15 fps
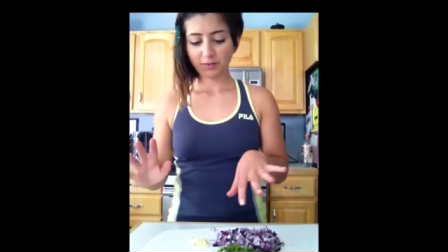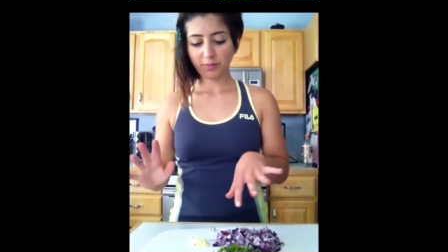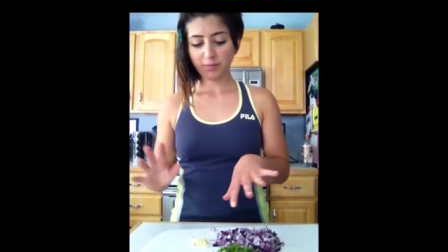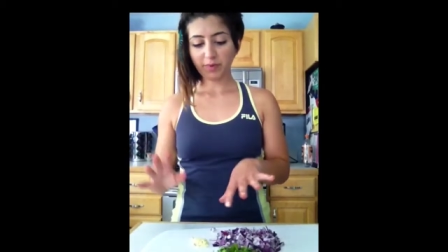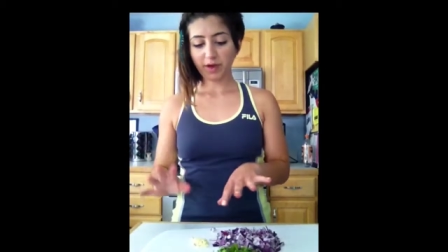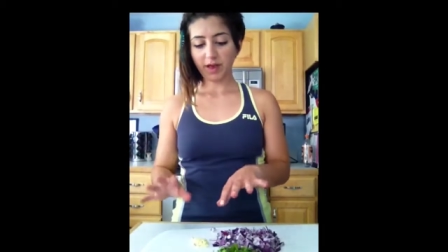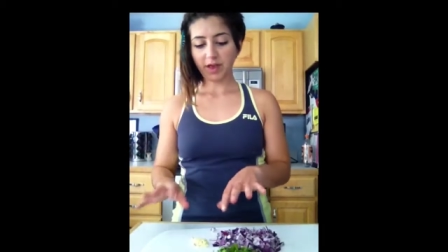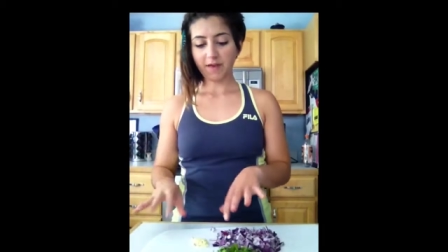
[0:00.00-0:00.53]

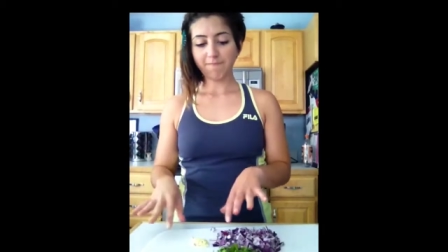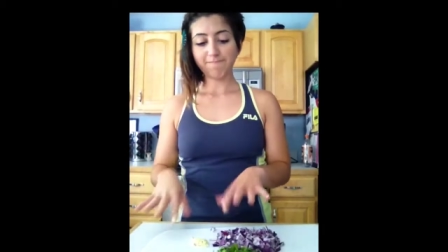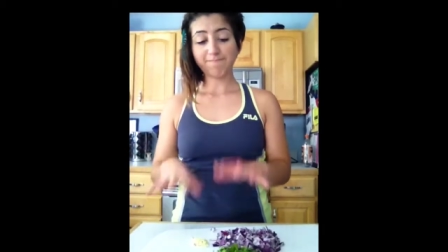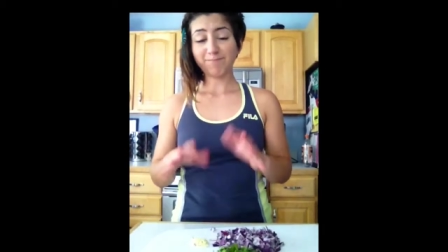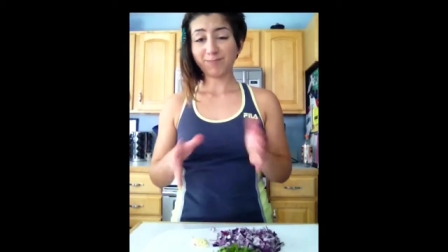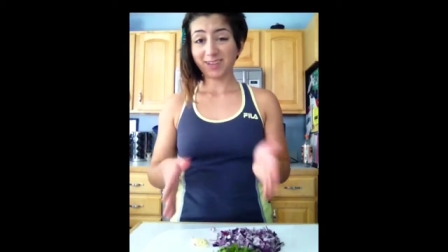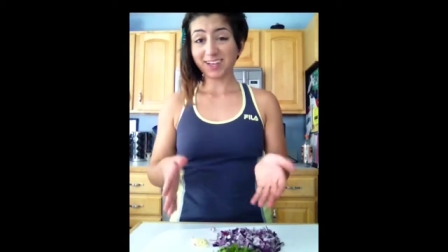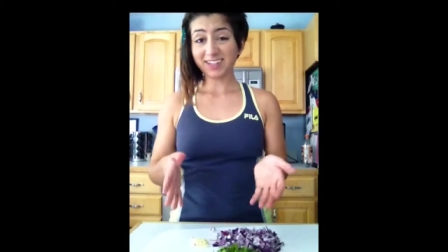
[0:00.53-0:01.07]
But
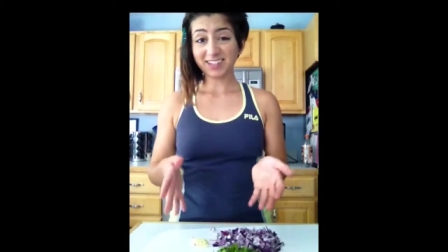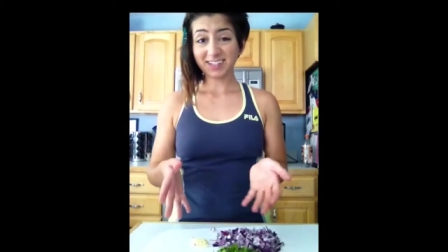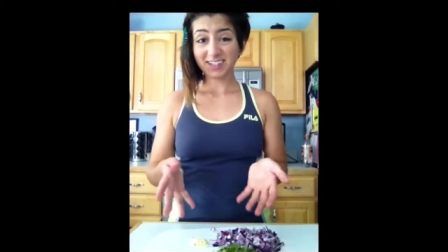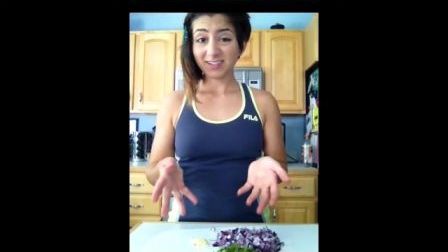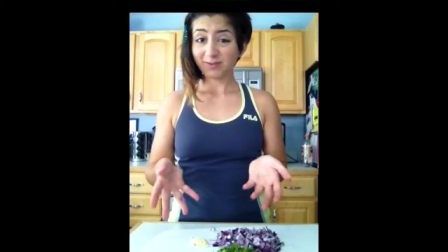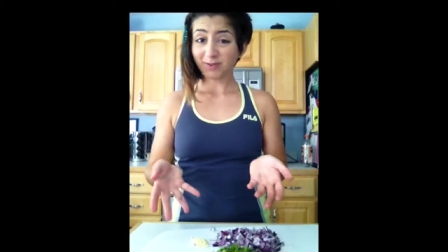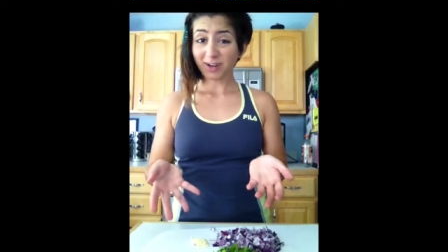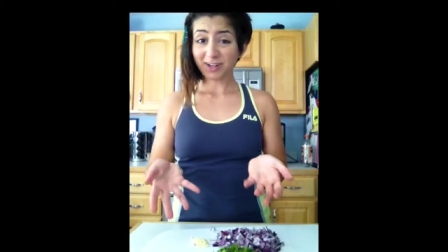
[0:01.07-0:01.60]
because it
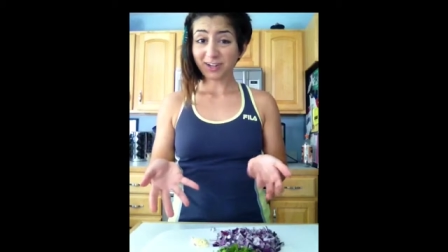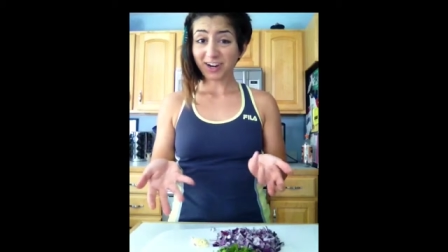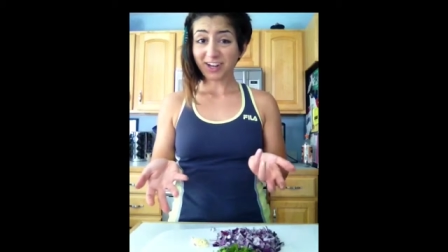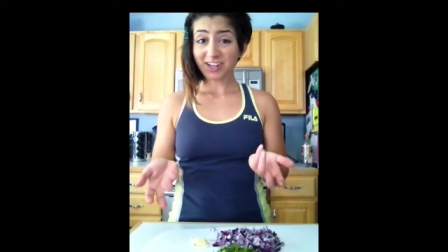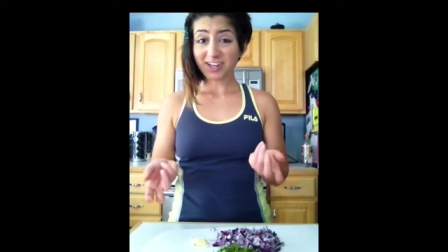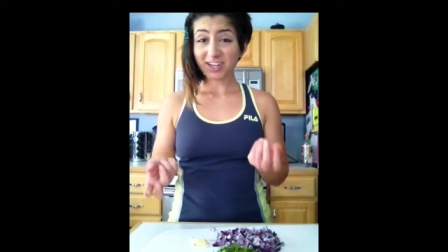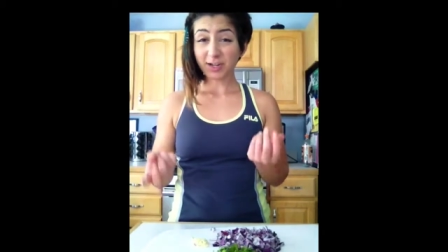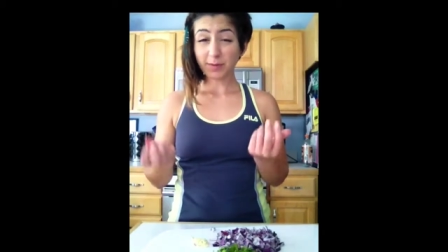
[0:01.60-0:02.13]
is raw
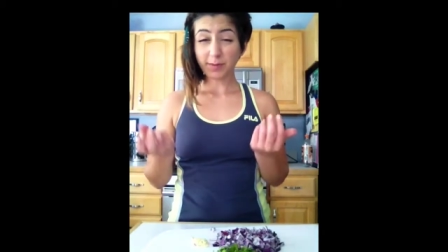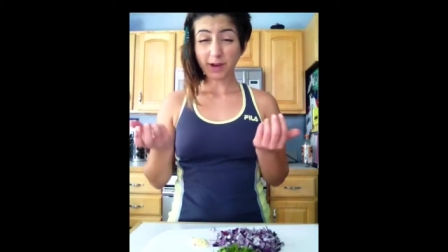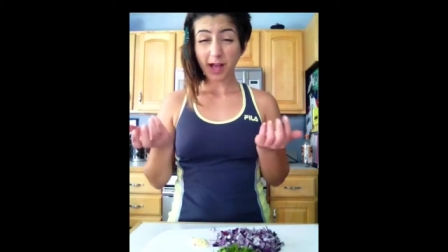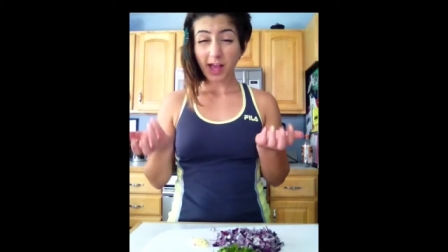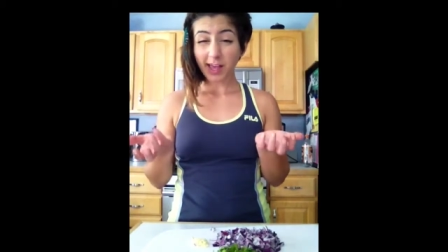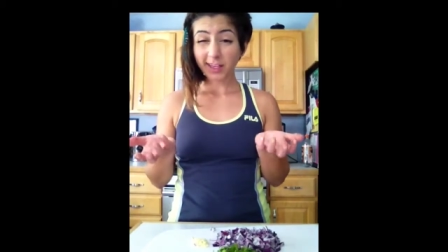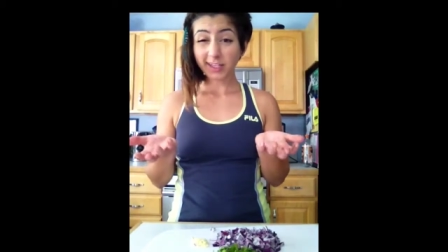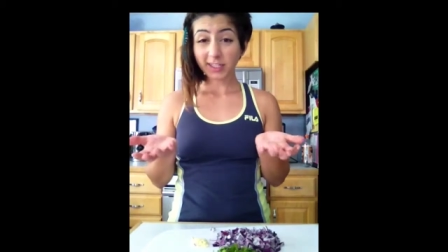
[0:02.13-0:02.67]
garlic, you're
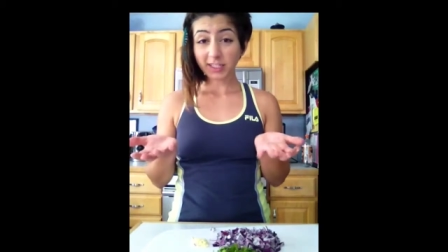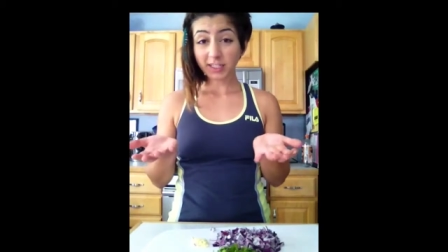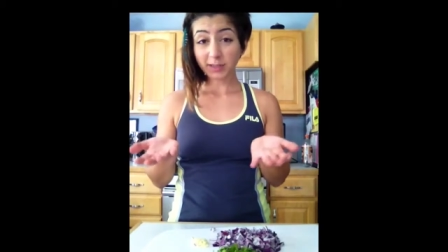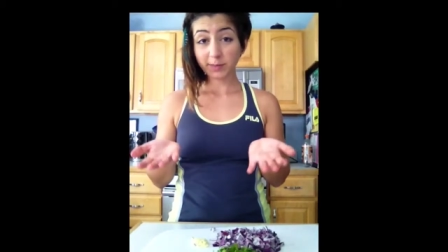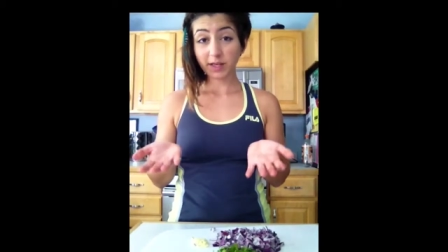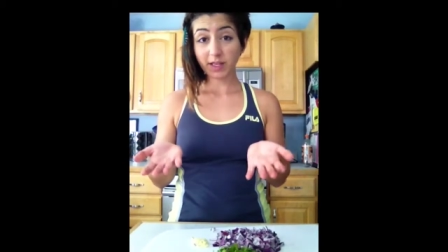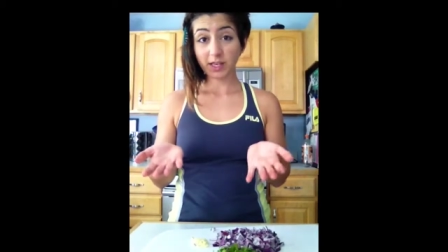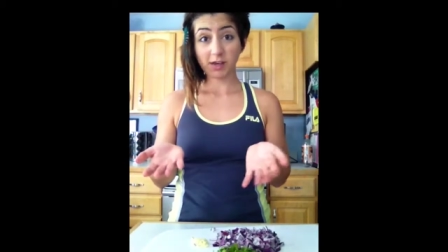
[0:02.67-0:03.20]
probably going to
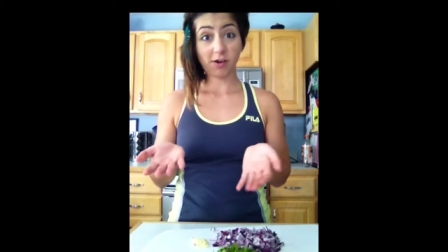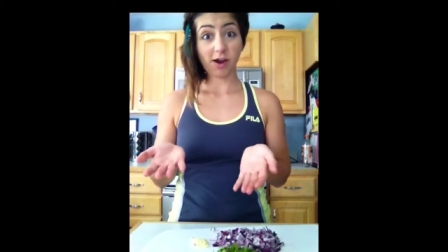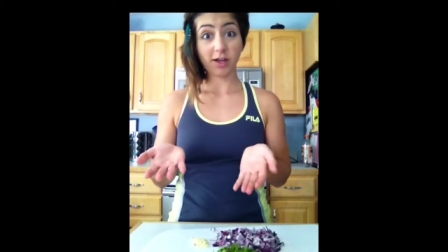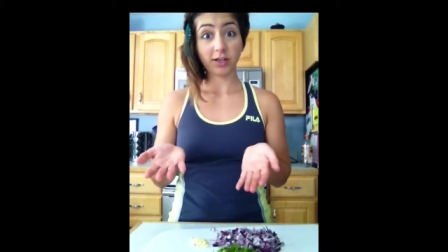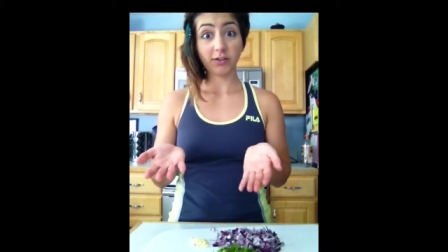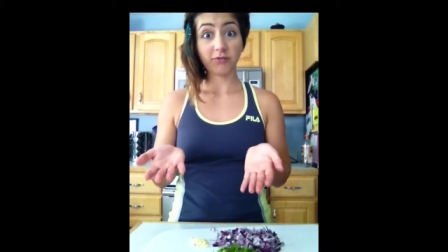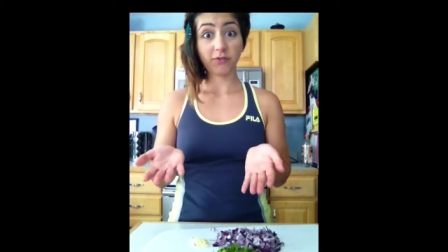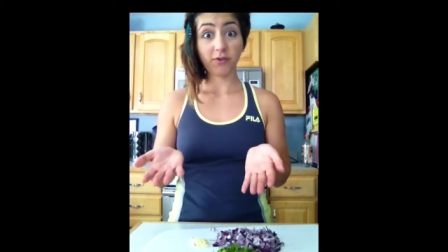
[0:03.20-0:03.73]
smell like
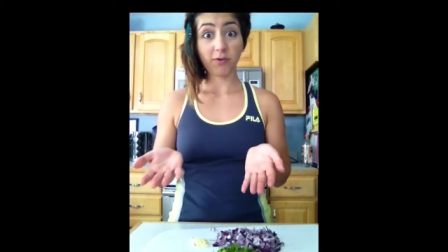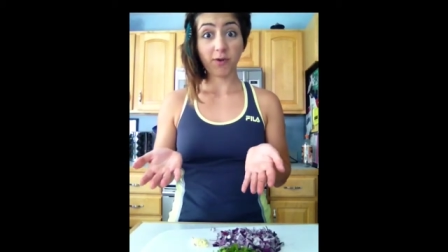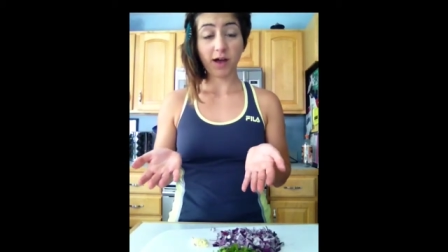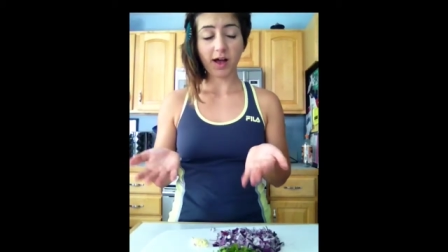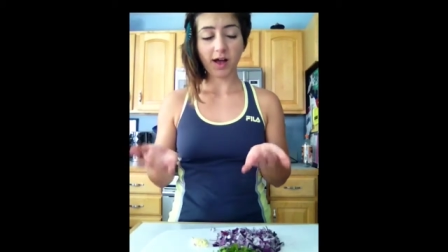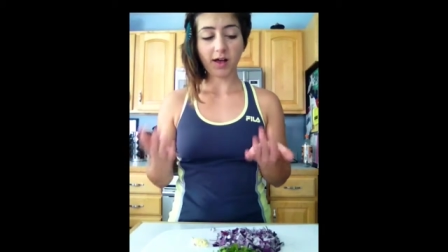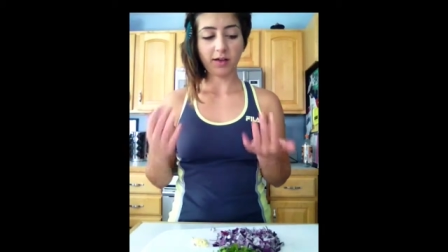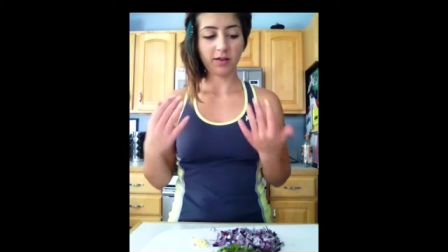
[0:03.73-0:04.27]
garlic for a
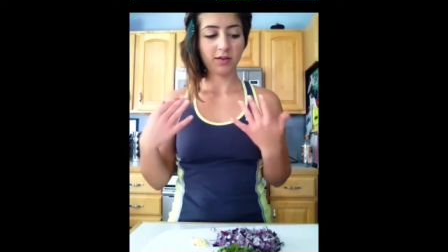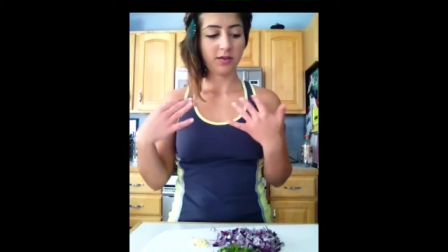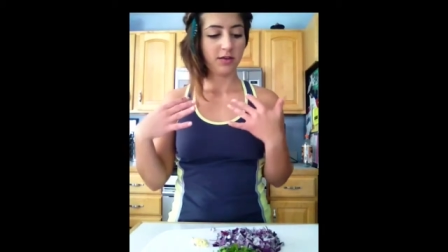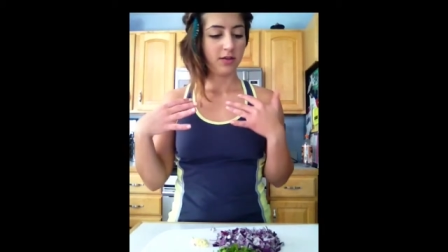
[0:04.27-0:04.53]
while.